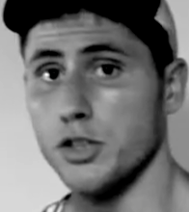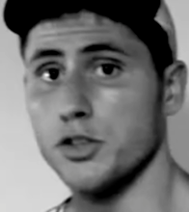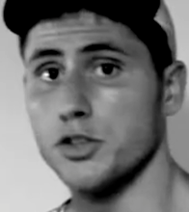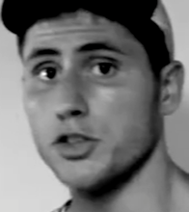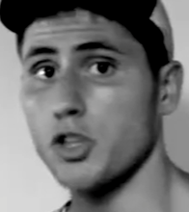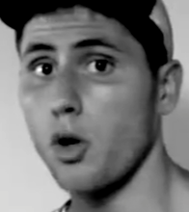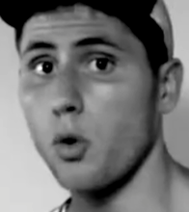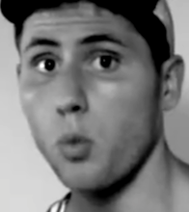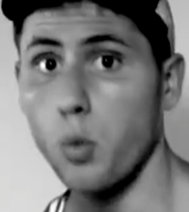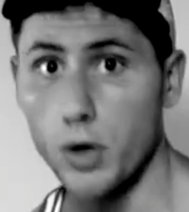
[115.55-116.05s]

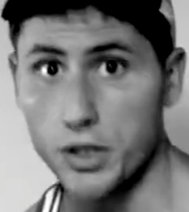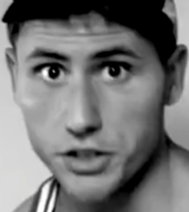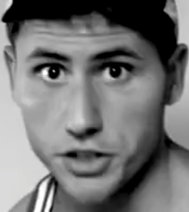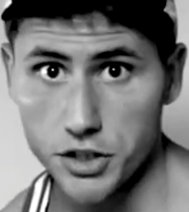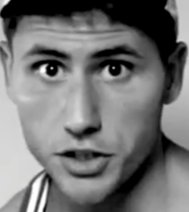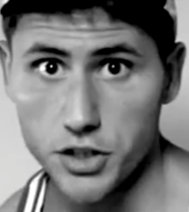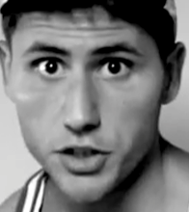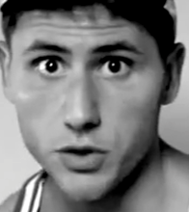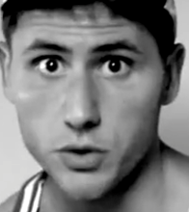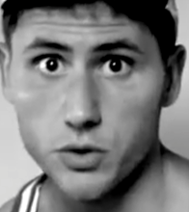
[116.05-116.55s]
So what
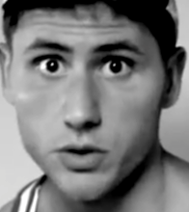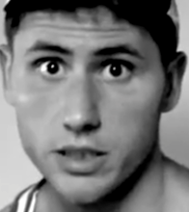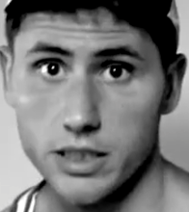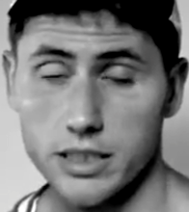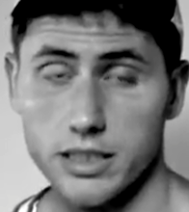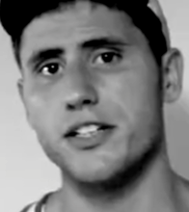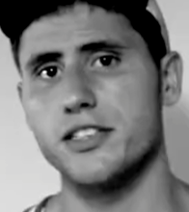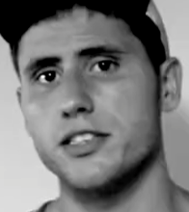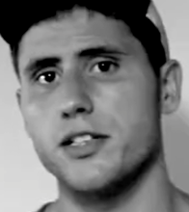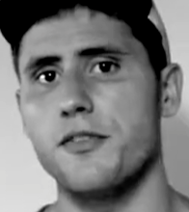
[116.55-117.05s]
to
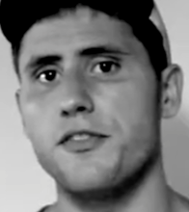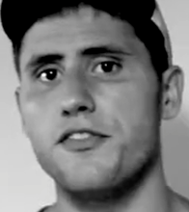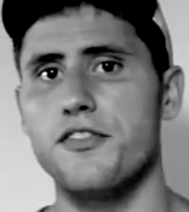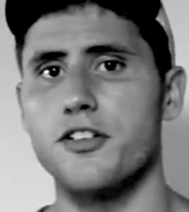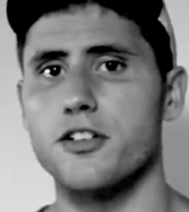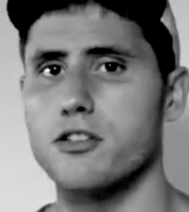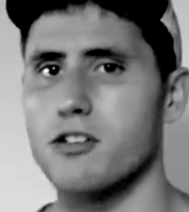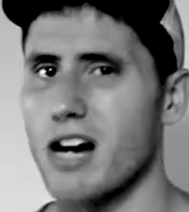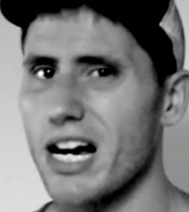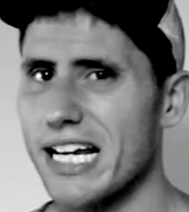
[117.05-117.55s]
do? There's a
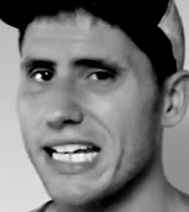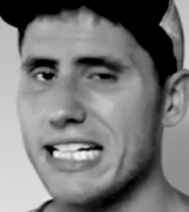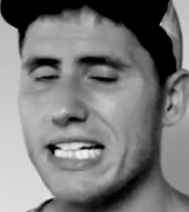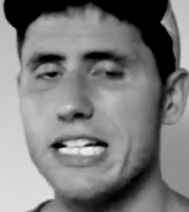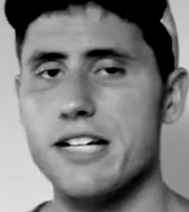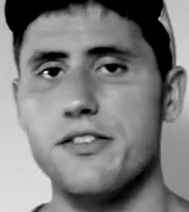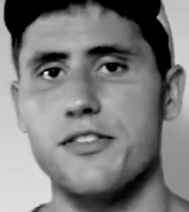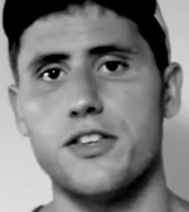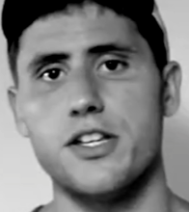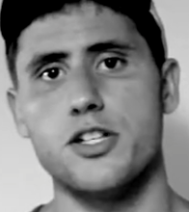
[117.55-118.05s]

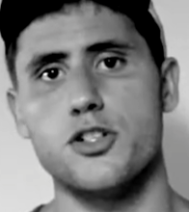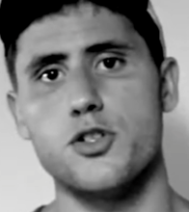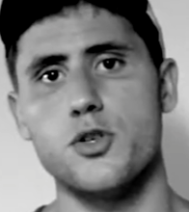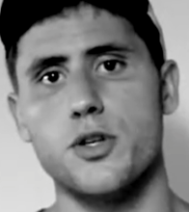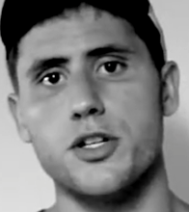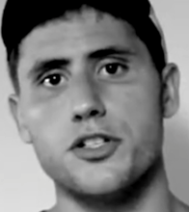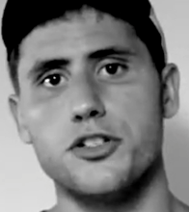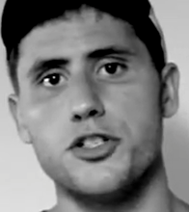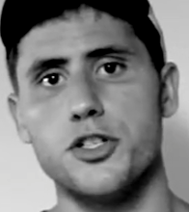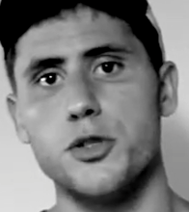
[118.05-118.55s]
variety of things
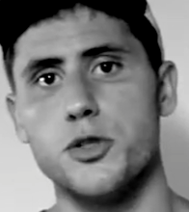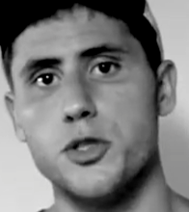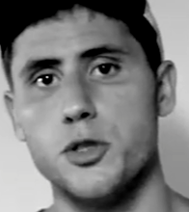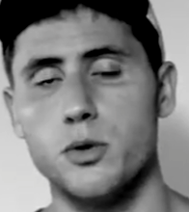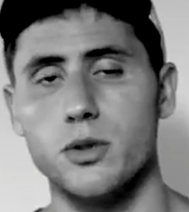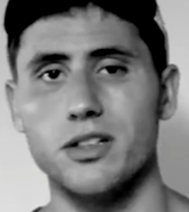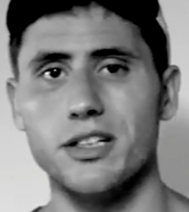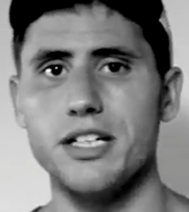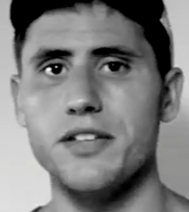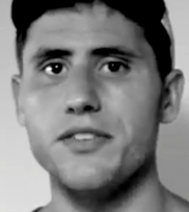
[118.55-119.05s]
you can do
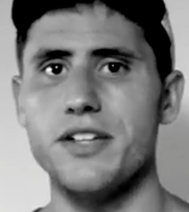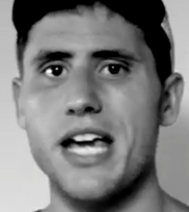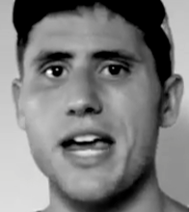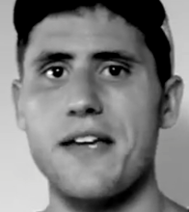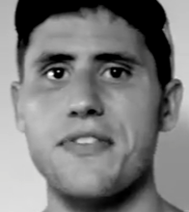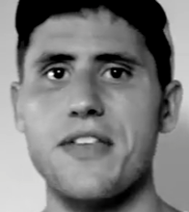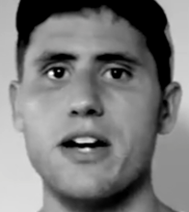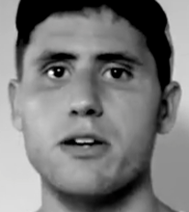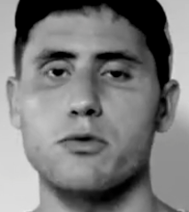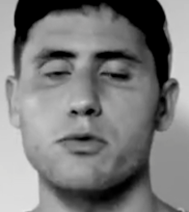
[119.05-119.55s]
to
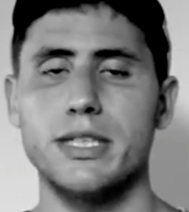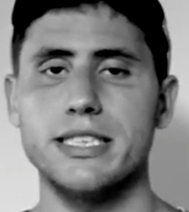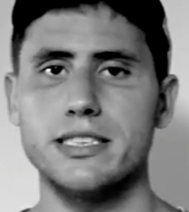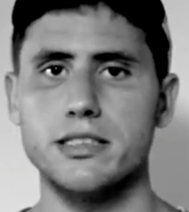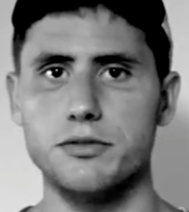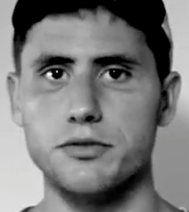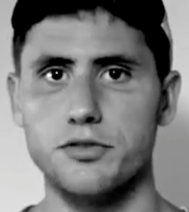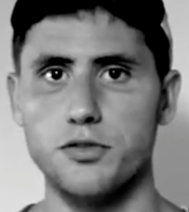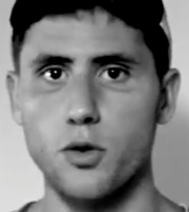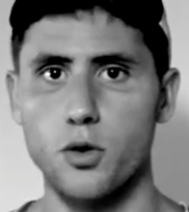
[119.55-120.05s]
alleviate that
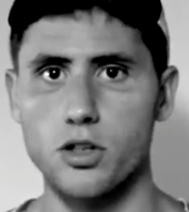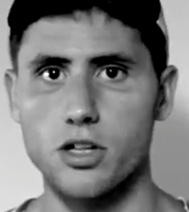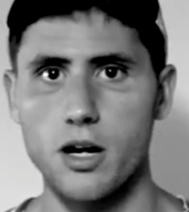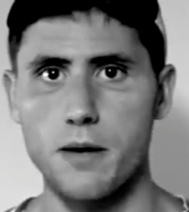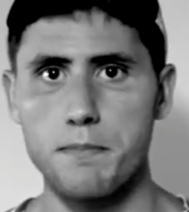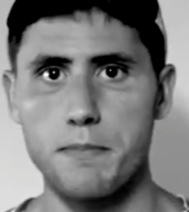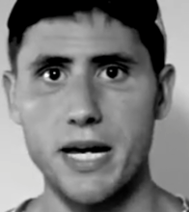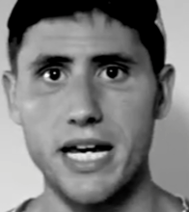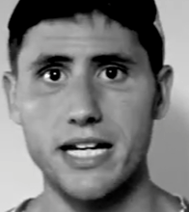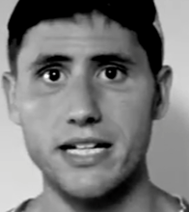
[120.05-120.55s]
wrist and
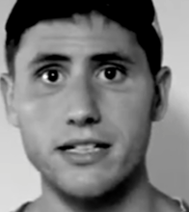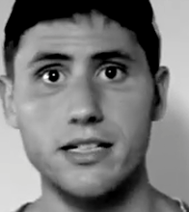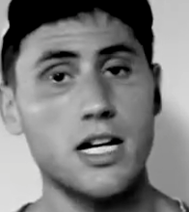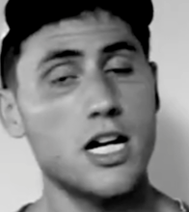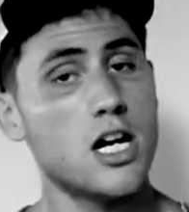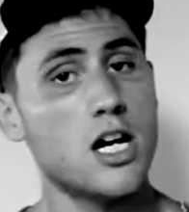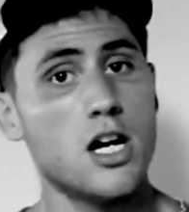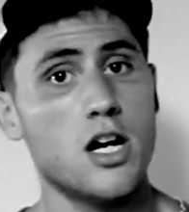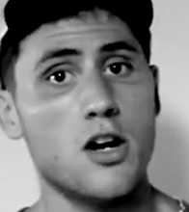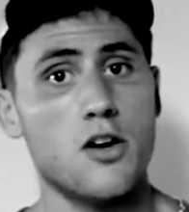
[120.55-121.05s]
forearm pain.